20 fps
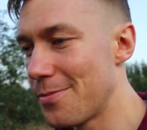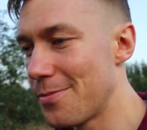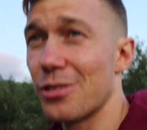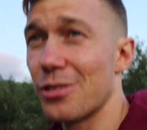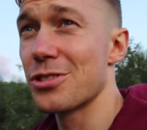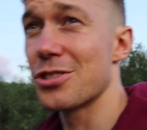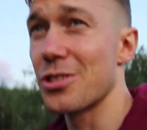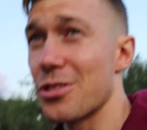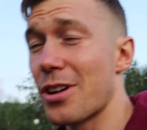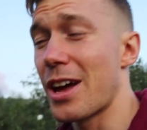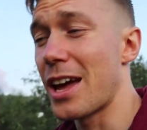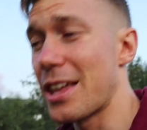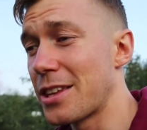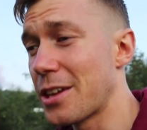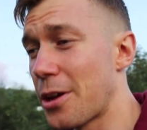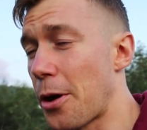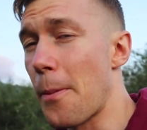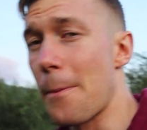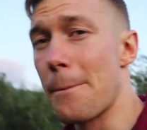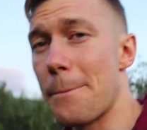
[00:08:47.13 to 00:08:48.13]
also get
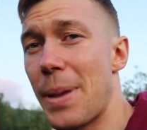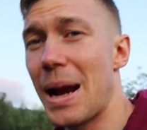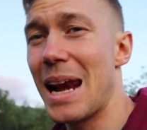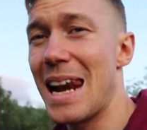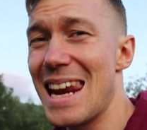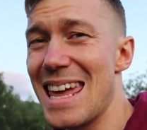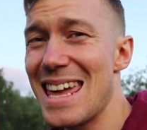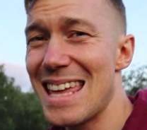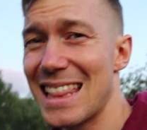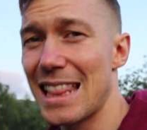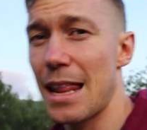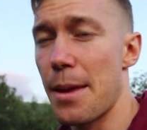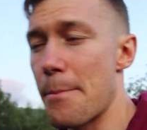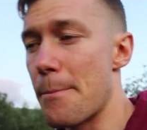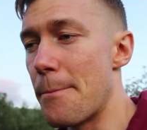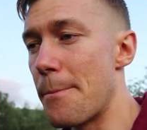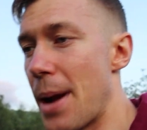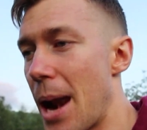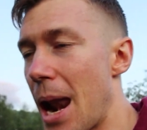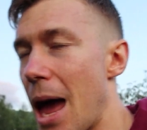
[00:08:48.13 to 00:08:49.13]
completely
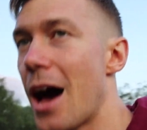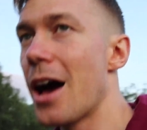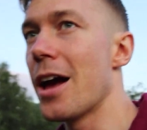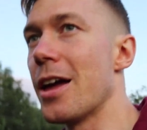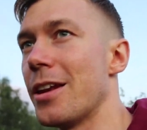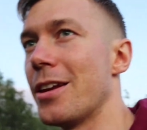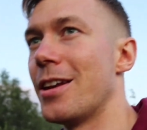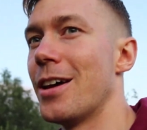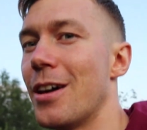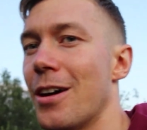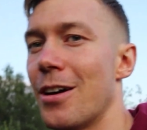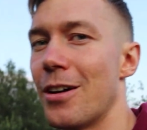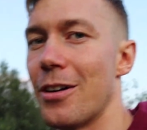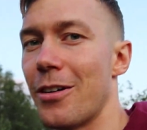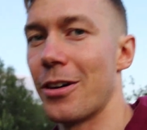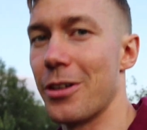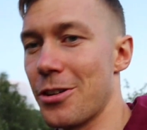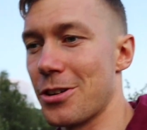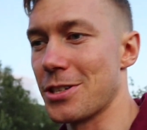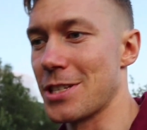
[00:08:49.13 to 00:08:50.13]
blind
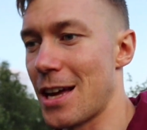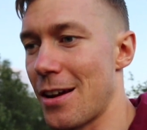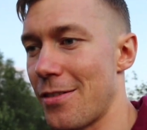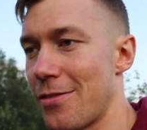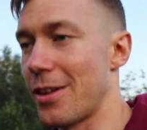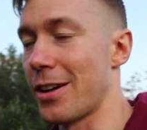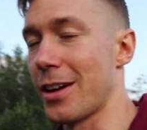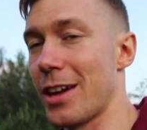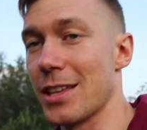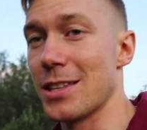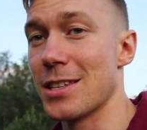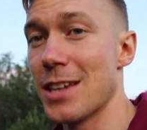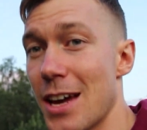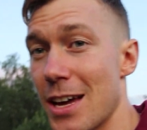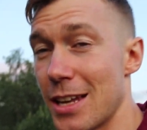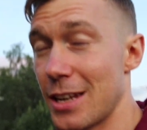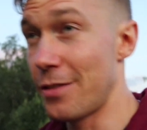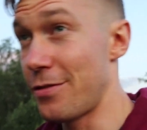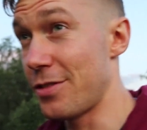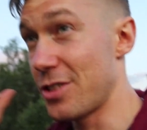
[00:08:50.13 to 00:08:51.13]
on yourself. Like
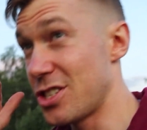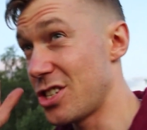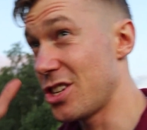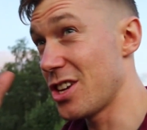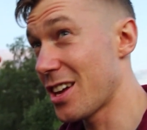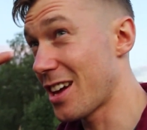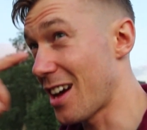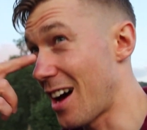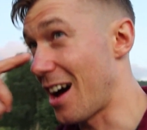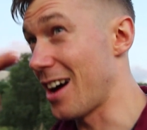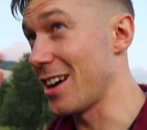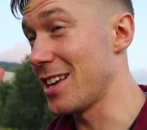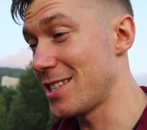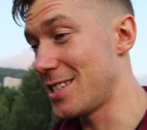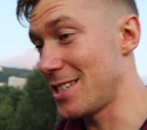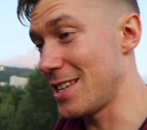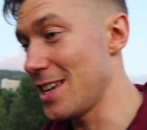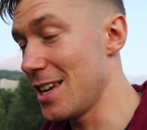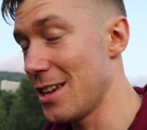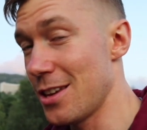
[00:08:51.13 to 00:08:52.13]
the physique
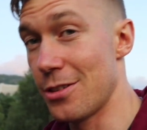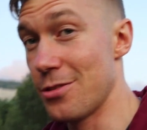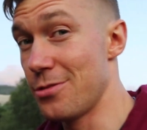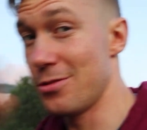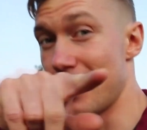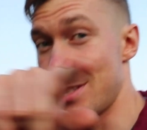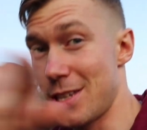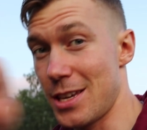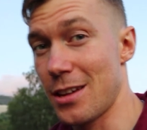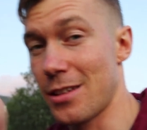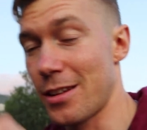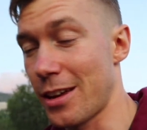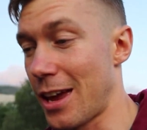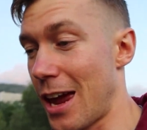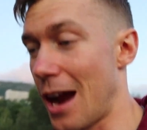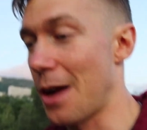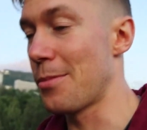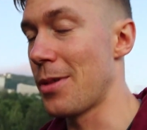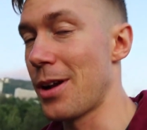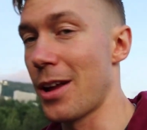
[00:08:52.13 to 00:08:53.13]
you see on the
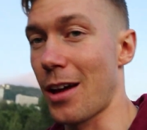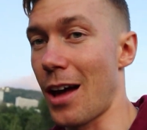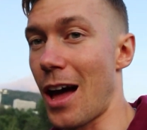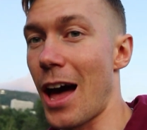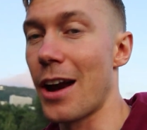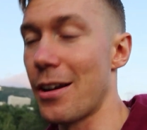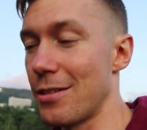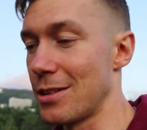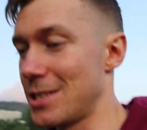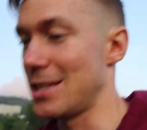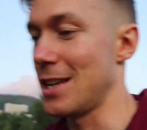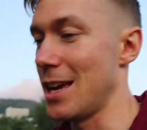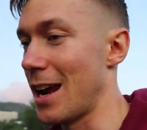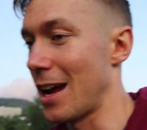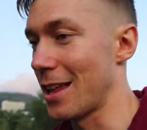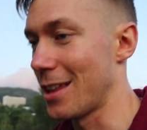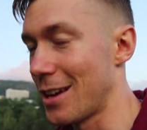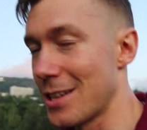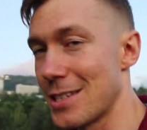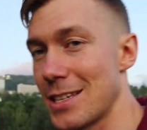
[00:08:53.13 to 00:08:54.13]
camera, like I don't see
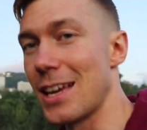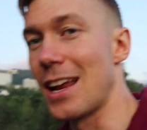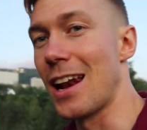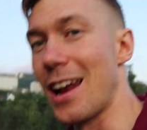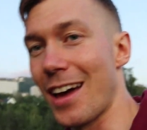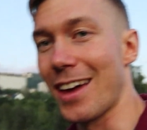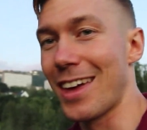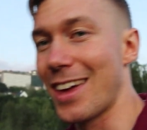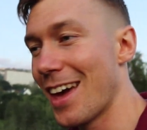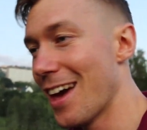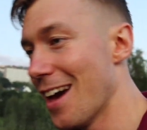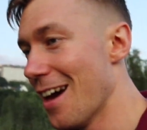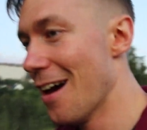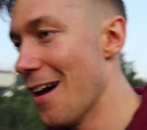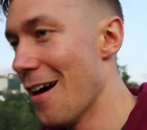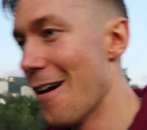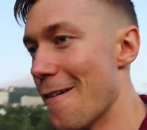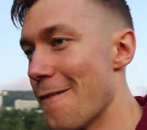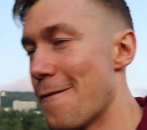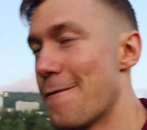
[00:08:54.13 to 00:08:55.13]
that. I see like
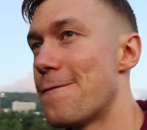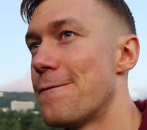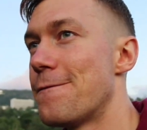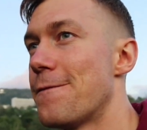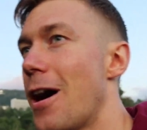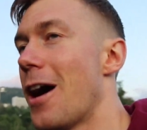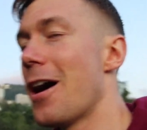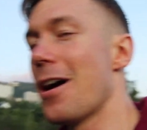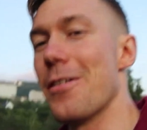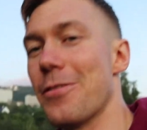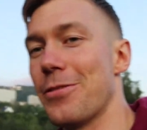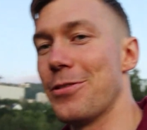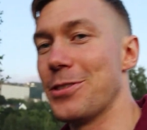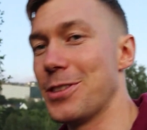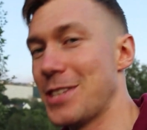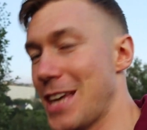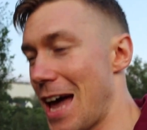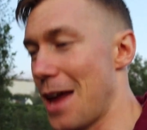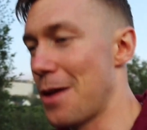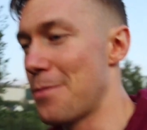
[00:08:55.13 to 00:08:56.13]
5 to
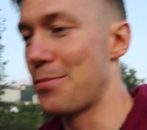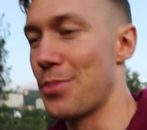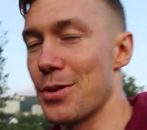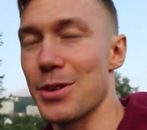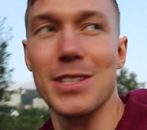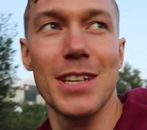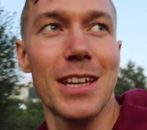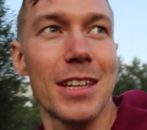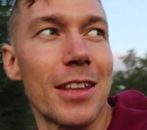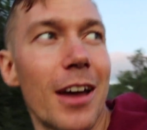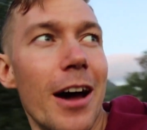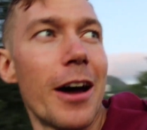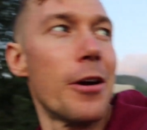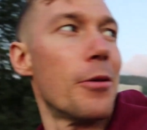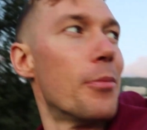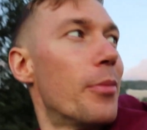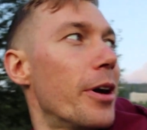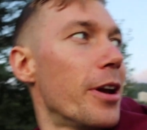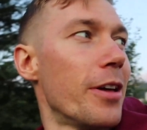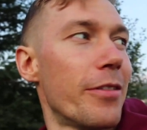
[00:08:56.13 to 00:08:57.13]
10% higher
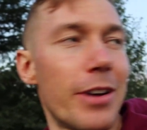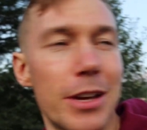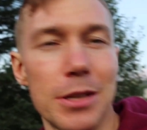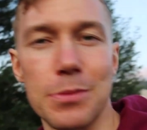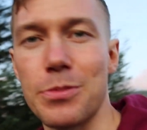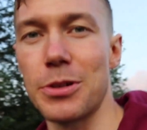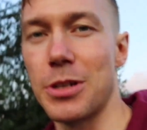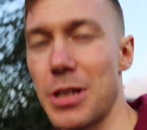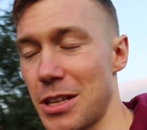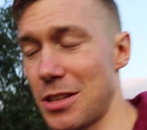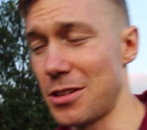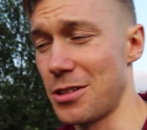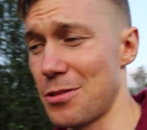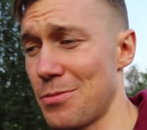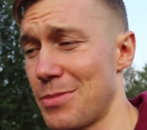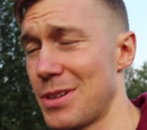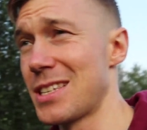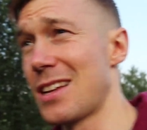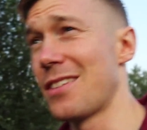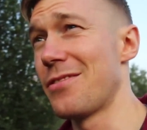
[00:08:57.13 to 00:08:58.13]
body fat percentage
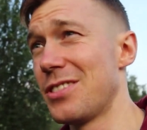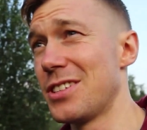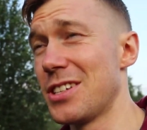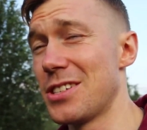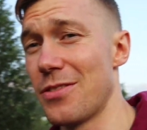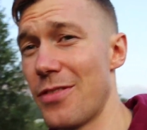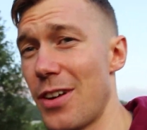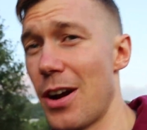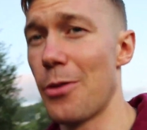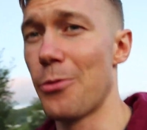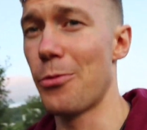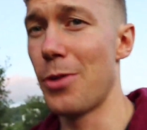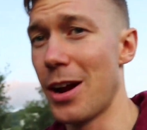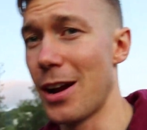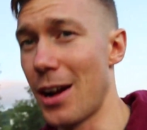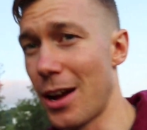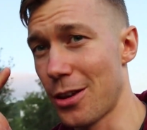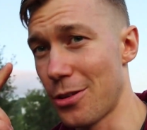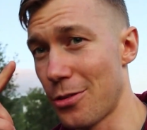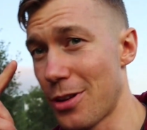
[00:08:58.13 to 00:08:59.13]
on myself, which is very
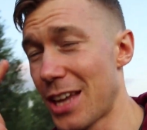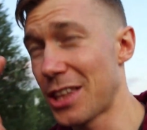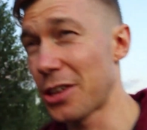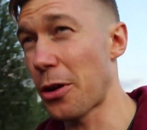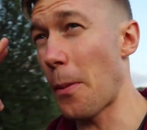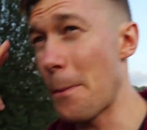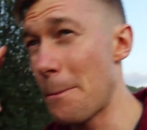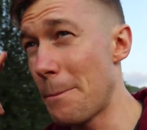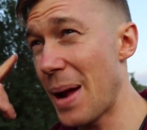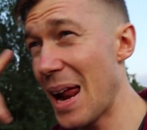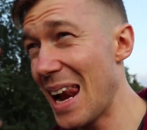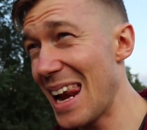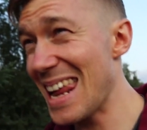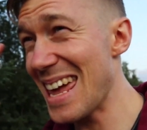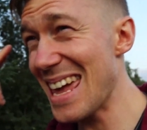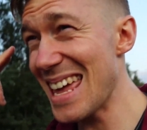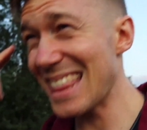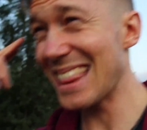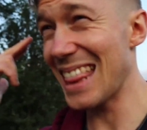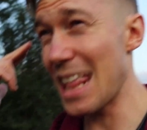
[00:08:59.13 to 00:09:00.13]
weird. Like you get
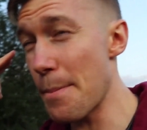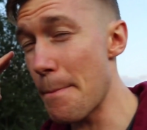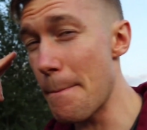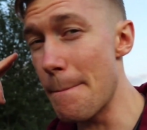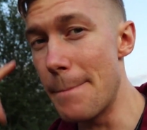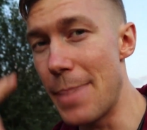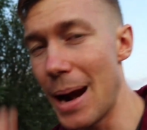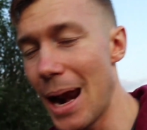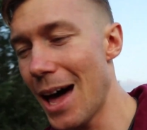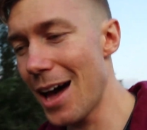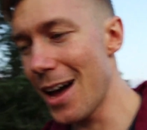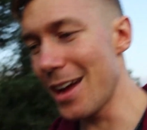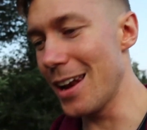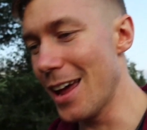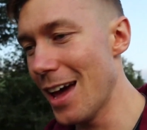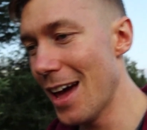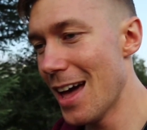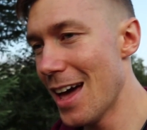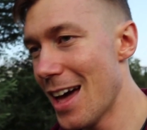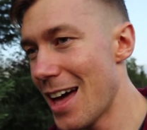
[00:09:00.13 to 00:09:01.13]
completely blind
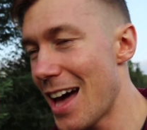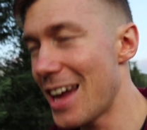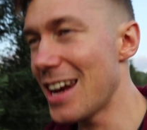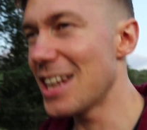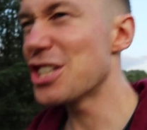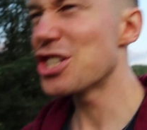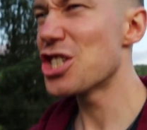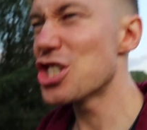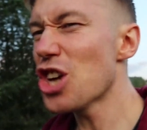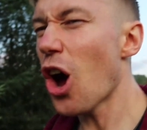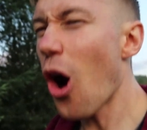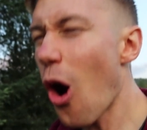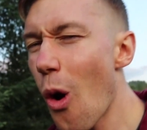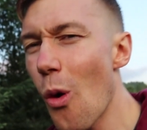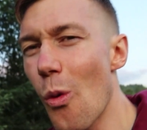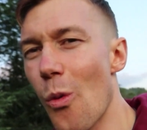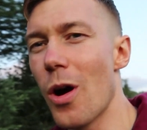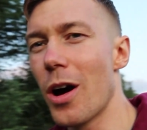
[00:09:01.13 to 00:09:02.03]
and it's so